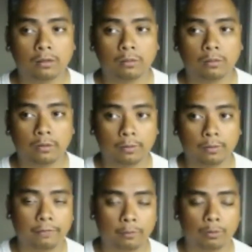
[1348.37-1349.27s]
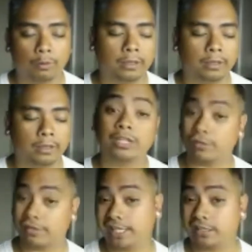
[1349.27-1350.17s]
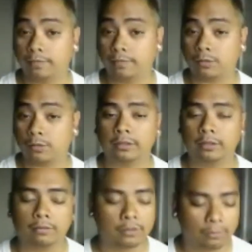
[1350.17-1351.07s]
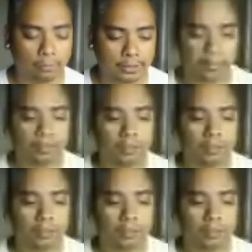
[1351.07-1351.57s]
it would be pressure sensitive as well too. So we'll see.